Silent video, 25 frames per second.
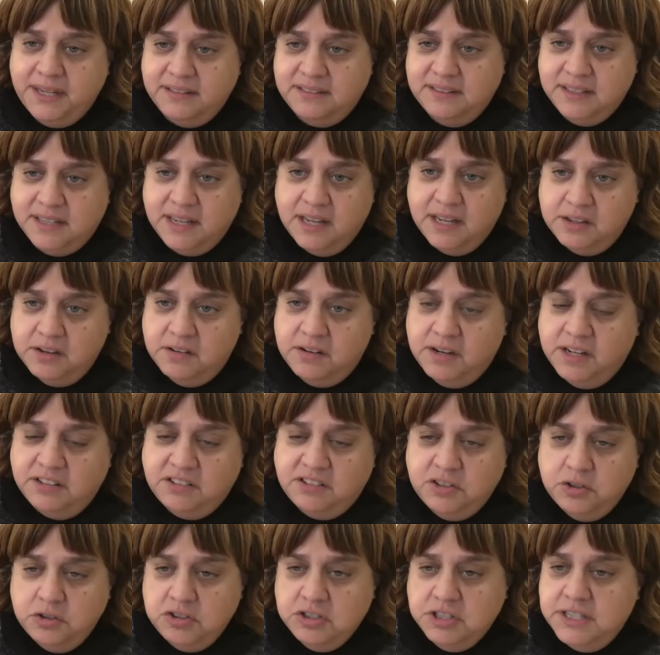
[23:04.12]
it together, and
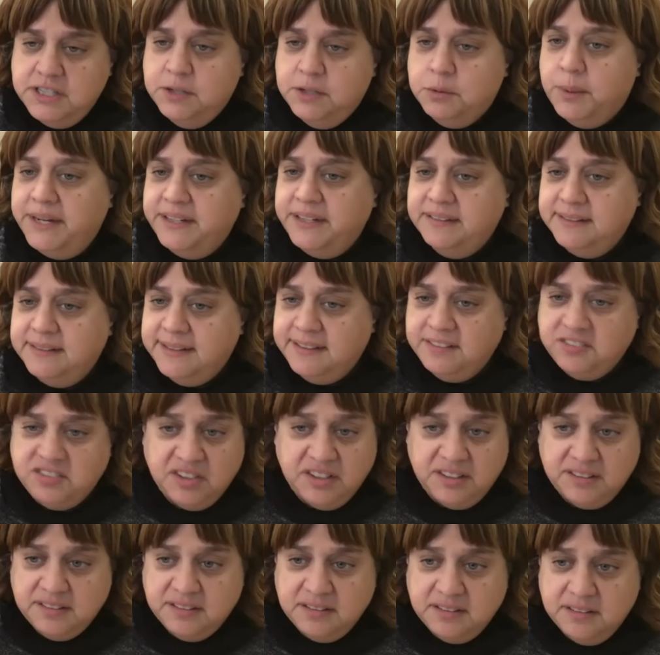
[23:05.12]
it's usually quite
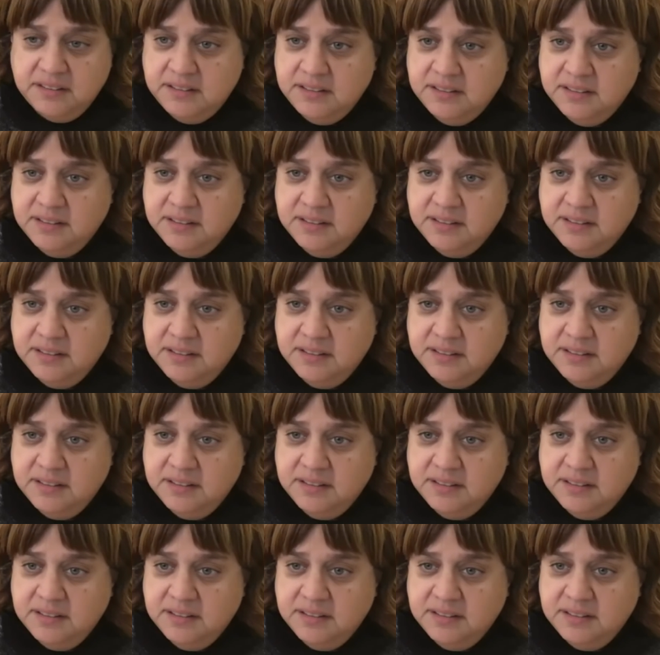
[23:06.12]
delicious.